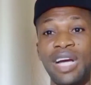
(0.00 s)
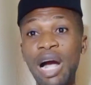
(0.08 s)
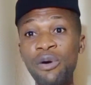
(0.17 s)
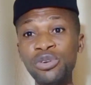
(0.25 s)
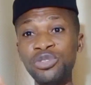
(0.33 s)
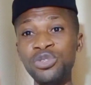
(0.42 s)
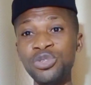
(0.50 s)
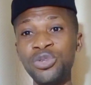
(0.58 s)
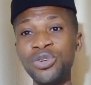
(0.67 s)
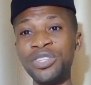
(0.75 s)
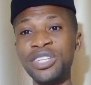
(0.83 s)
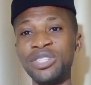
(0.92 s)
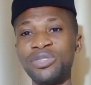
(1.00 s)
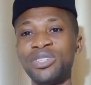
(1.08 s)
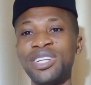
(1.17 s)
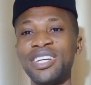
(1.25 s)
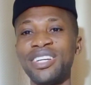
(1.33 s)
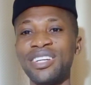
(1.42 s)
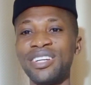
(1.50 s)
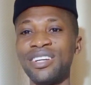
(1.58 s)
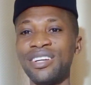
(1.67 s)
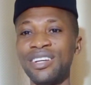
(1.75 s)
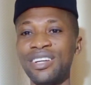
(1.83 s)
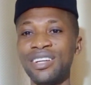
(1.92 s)
I want you to know this today
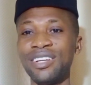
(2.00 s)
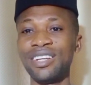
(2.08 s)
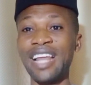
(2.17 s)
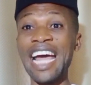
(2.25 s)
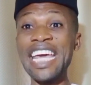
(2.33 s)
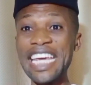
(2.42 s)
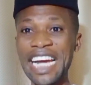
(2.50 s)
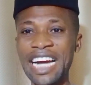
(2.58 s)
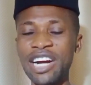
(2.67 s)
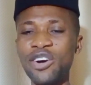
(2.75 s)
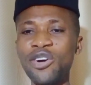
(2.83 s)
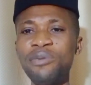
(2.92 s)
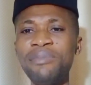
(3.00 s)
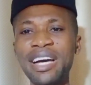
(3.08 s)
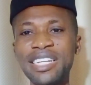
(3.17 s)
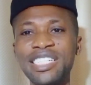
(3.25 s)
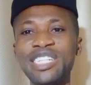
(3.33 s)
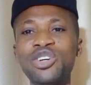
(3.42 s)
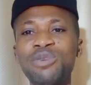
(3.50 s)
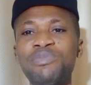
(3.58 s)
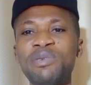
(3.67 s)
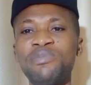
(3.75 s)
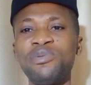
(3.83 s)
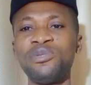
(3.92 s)
that he can come and see your
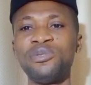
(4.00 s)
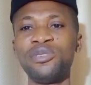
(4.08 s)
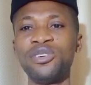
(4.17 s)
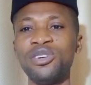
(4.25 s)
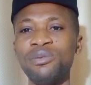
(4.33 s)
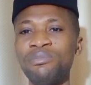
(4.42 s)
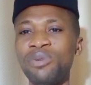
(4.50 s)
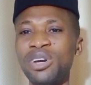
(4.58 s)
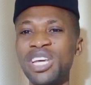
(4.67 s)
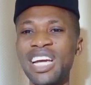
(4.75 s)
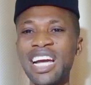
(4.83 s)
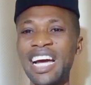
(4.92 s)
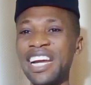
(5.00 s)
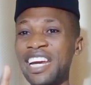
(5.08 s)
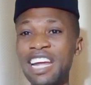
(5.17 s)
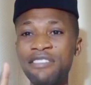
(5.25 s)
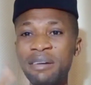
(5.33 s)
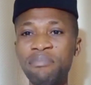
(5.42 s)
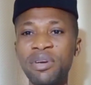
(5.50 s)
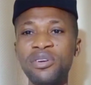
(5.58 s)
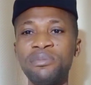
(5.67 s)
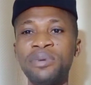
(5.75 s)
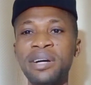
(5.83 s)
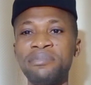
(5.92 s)
people but he can never pay
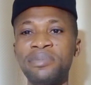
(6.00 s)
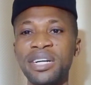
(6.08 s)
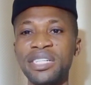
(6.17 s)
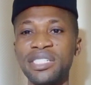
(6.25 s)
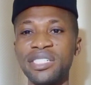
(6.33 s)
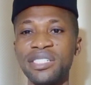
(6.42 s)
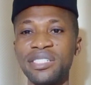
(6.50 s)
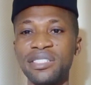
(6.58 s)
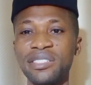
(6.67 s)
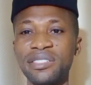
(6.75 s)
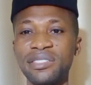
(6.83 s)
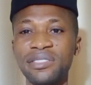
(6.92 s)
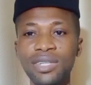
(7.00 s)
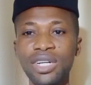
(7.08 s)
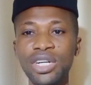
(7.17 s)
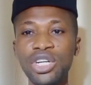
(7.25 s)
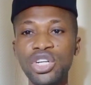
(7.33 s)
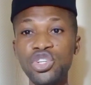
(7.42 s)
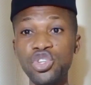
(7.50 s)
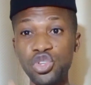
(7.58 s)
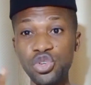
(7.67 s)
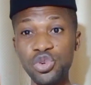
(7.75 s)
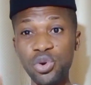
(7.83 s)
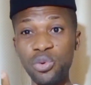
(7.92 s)
your bride price. Do
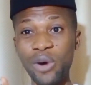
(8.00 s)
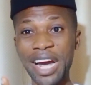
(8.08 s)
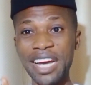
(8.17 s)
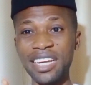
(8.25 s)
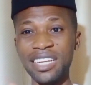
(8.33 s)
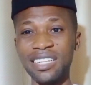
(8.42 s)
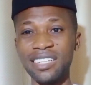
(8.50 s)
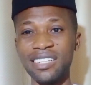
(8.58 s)
you know why?